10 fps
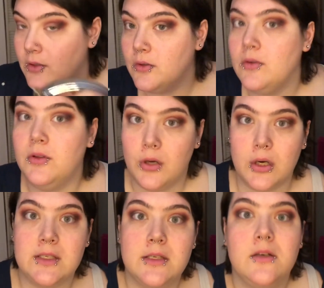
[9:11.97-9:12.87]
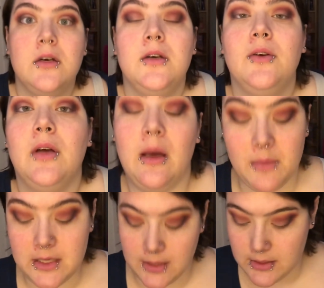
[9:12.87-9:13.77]
looks
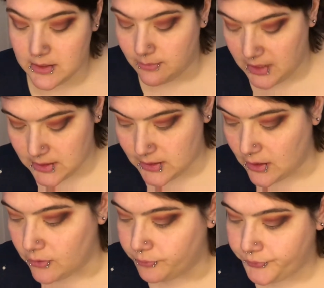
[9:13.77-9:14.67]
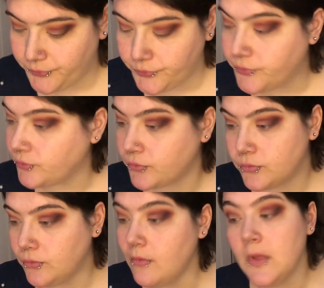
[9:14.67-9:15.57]
amazing to me, so...
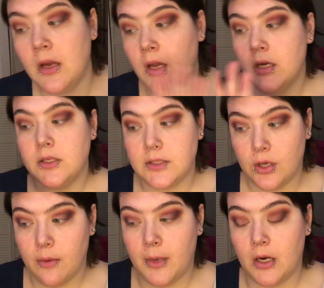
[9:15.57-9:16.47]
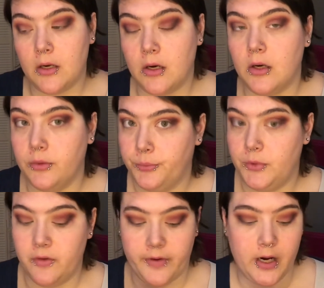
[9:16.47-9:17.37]
Sorry, monitor,
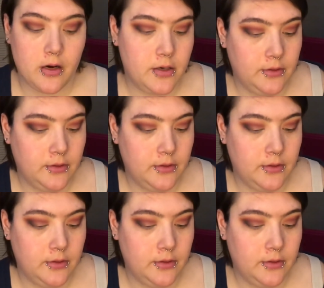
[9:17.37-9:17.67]
you're fired.